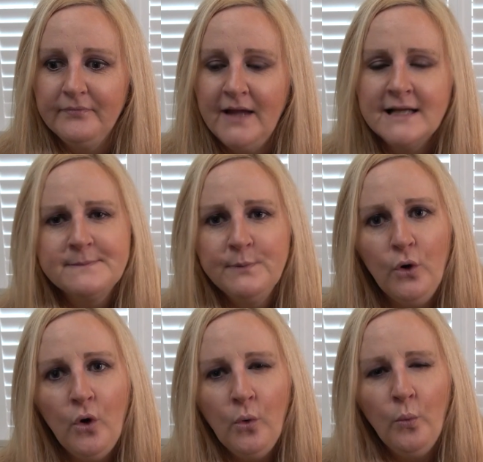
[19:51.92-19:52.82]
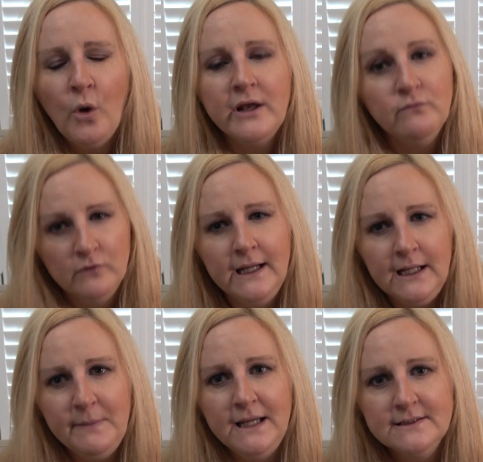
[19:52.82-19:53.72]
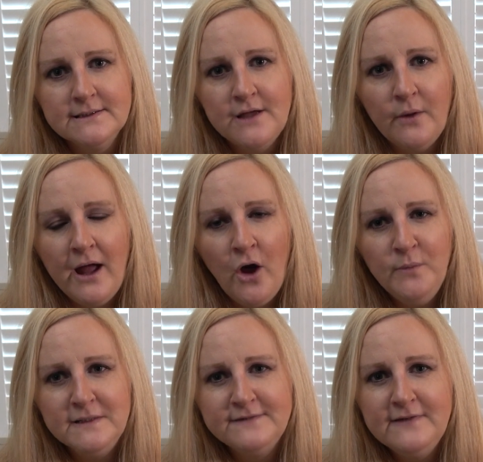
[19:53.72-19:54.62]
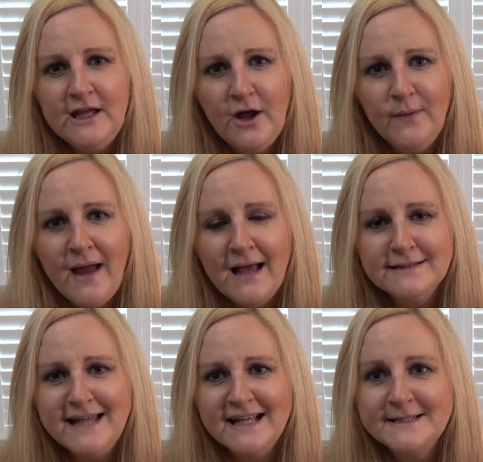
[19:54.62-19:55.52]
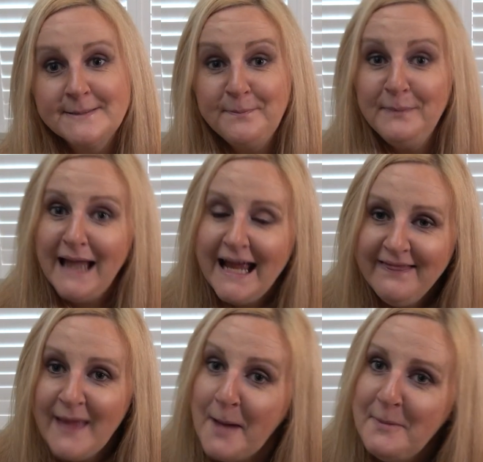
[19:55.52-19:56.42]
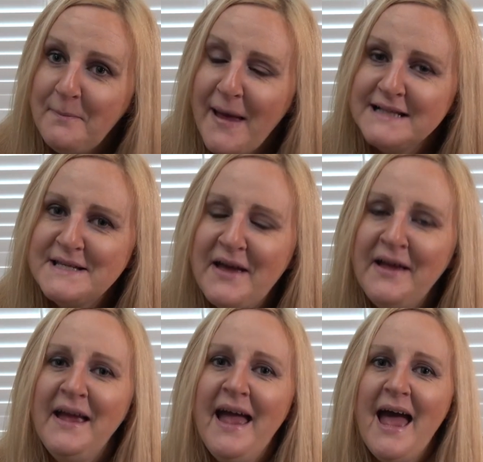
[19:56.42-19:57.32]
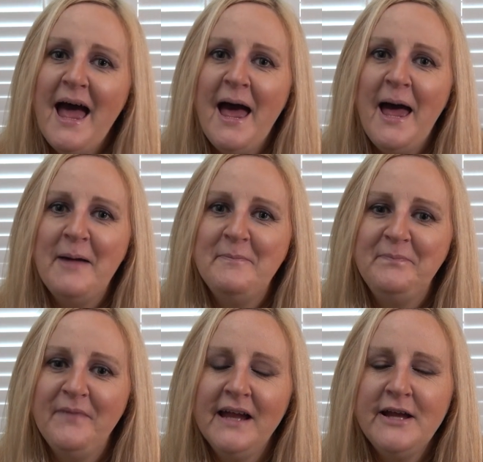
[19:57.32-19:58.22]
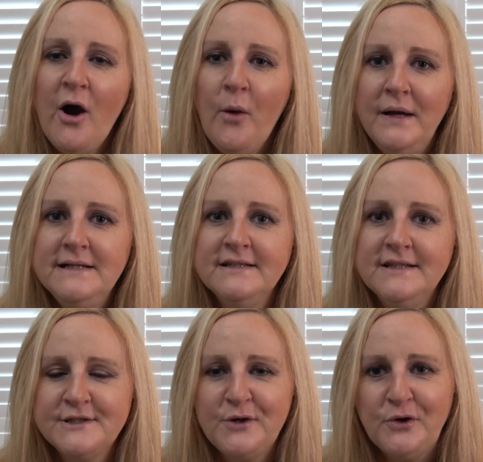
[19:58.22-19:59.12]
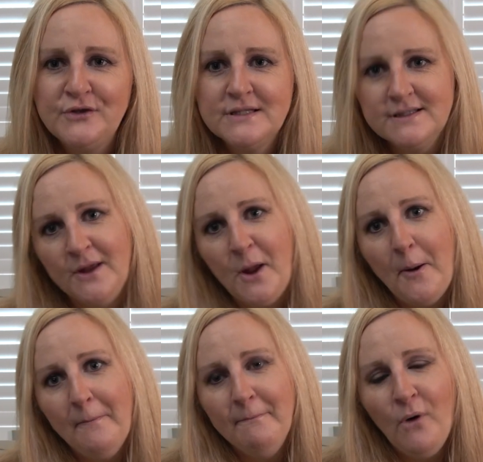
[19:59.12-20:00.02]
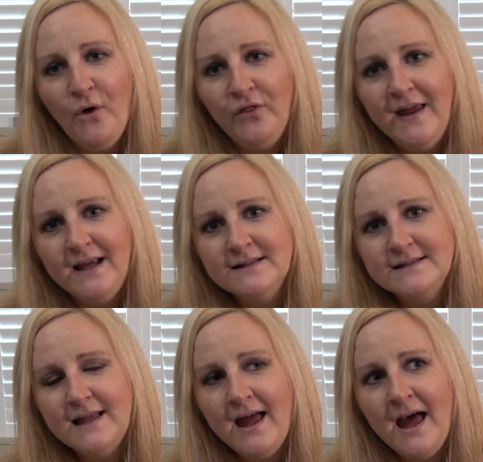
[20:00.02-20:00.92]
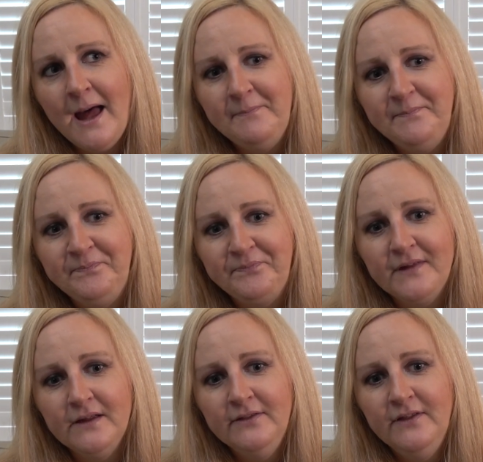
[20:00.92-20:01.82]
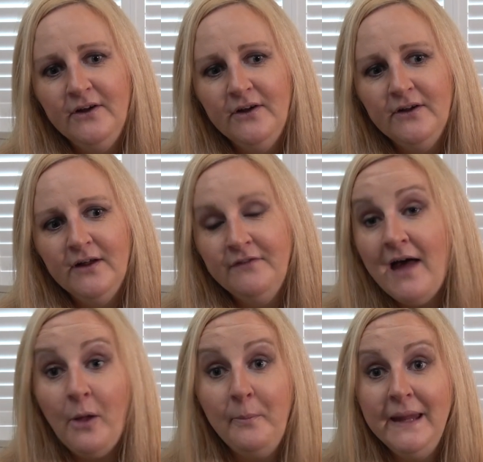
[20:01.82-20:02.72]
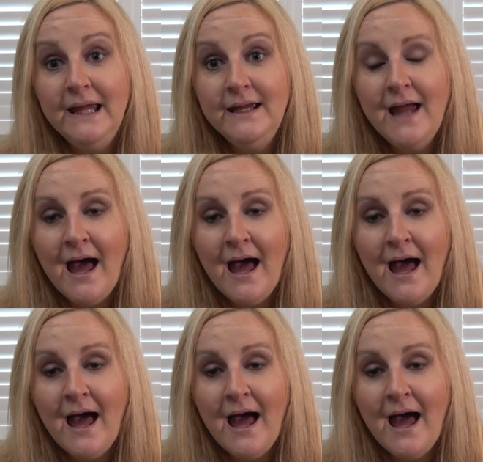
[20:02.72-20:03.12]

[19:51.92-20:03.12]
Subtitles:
explore what it really means. So I hope this video has explained that a bit better. I can't wait to discuss more things that have helped me,